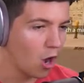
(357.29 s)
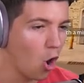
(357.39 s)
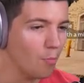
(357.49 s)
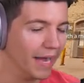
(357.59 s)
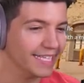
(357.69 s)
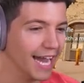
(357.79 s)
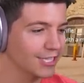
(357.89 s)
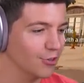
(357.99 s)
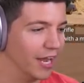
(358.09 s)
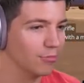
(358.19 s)
Oh my
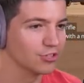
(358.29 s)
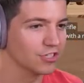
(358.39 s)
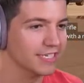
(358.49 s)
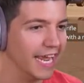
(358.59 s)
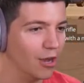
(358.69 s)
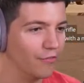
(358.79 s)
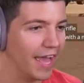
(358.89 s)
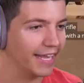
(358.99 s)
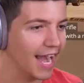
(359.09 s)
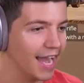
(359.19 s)
god, dude, I almost just nailed
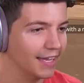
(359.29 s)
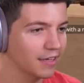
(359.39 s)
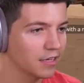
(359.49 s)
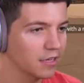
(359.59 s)
that guy.